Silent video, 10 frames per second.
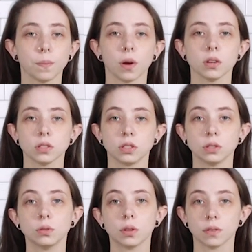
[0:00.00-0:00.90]
part
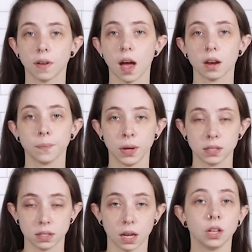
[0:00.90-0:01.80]
two of how to
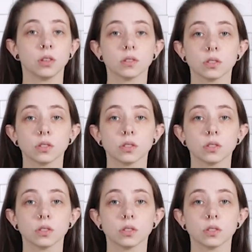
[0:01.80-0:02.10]
maintain your